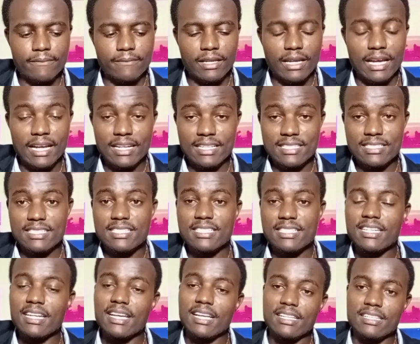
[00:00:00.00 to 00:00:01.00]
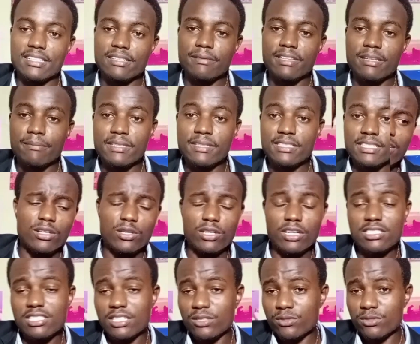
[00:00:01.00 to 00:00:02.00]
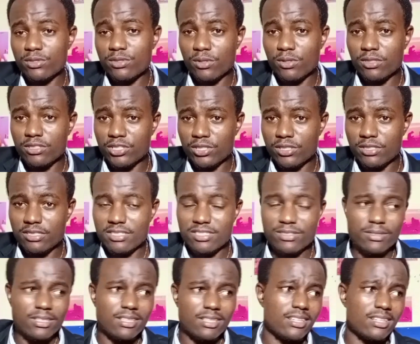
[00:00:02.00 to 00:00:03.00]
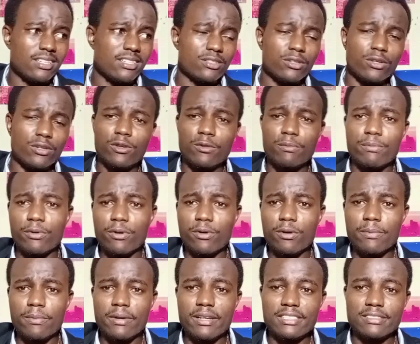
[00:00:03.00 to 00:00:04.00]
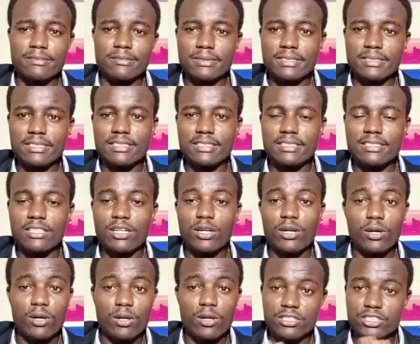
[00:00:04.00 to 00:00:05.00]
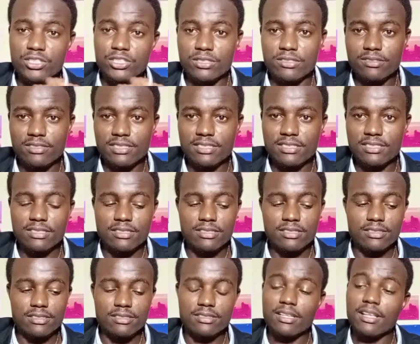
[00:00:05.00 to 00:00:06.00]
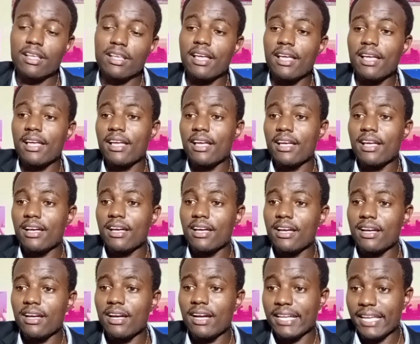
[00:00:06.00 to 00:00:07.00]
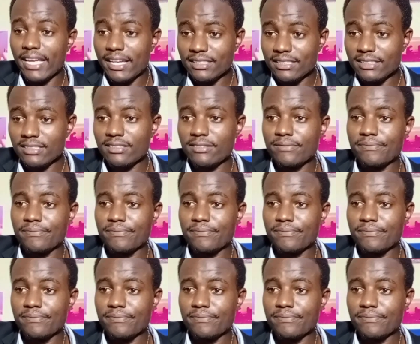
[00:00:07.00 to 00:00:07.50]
And as I said earlier, the major scales across all genres, whether rock, pop, R&B, all genres. Again,